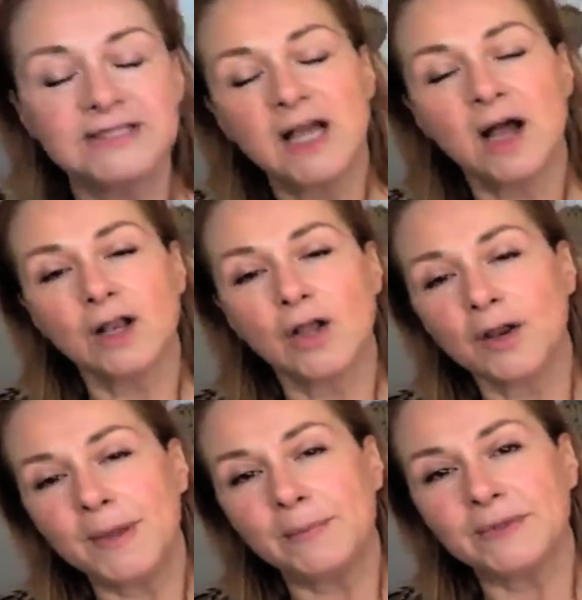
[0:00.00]
A lot of
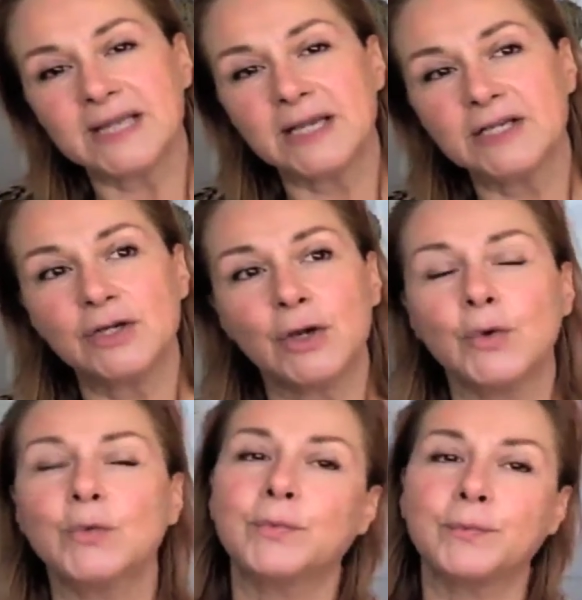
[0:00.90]
people say, you know,
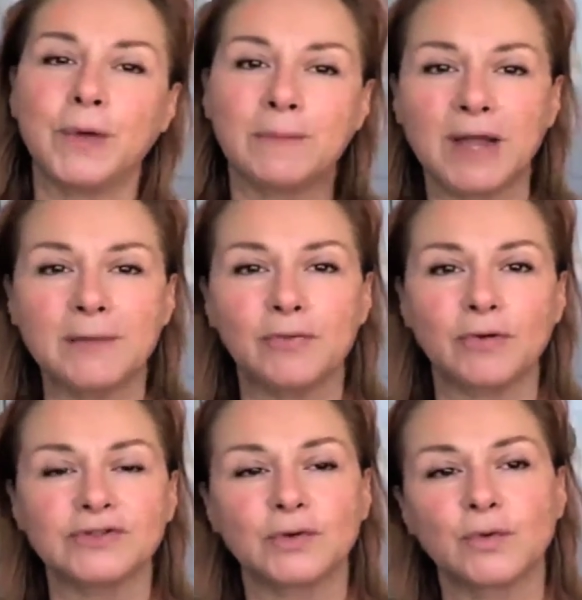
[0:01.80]
apply bronzer
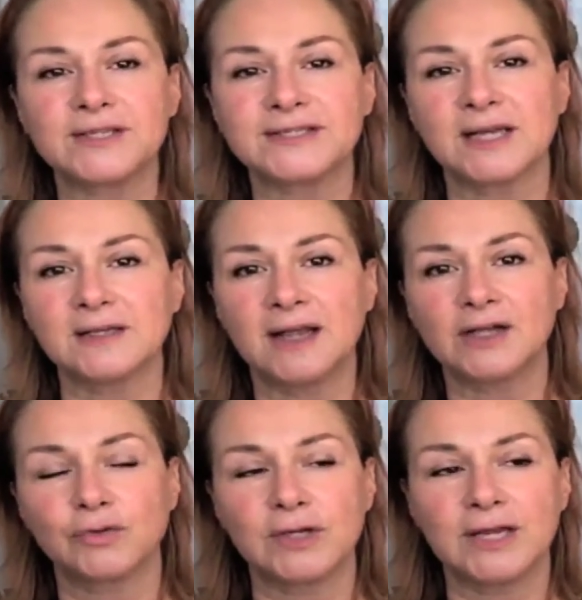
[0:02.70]
where the sun
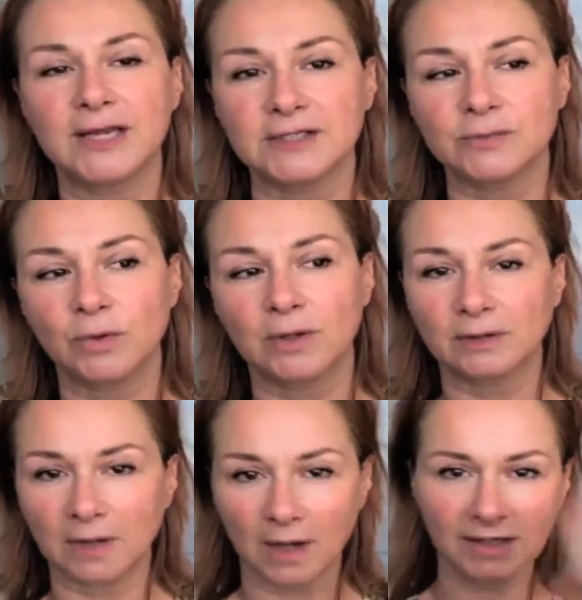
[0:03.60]
naturally hits. Well,
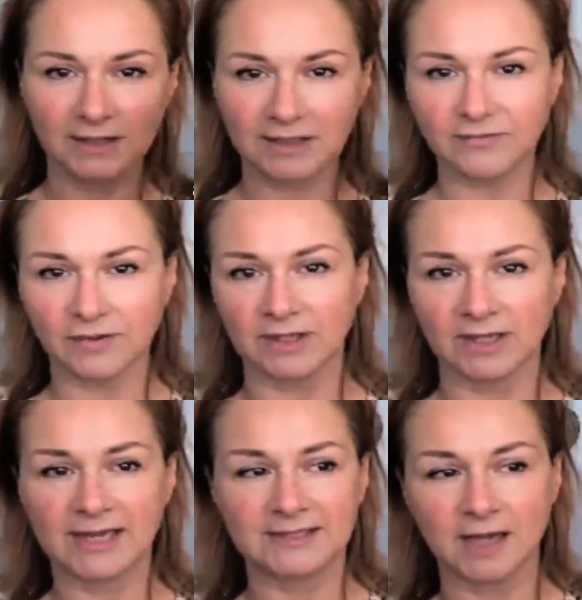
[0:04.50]
I'm going to give you a little
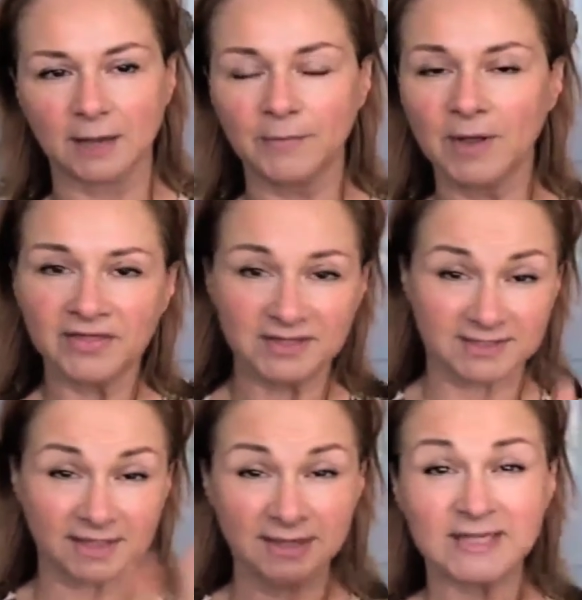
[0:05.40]
heads up. The sun
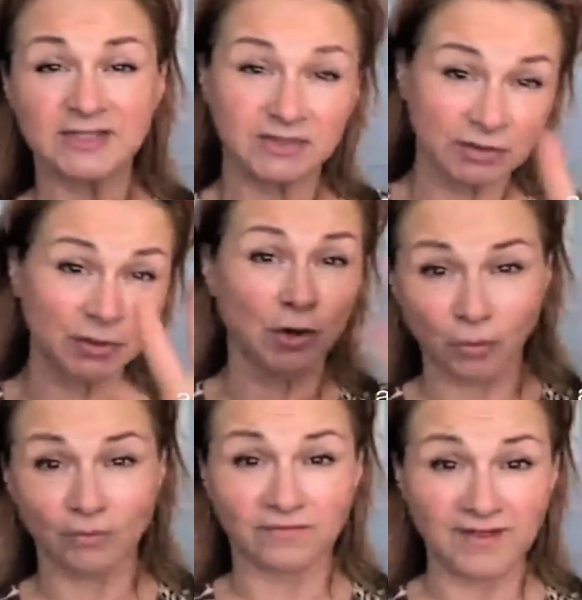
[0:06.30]
hits your whole
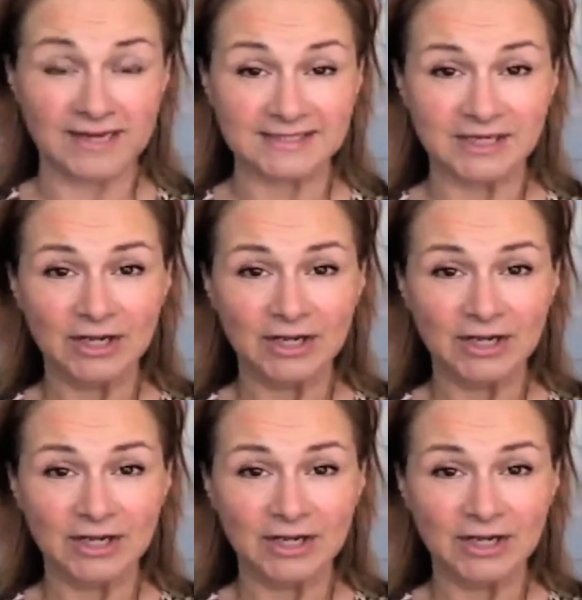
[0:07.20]
face.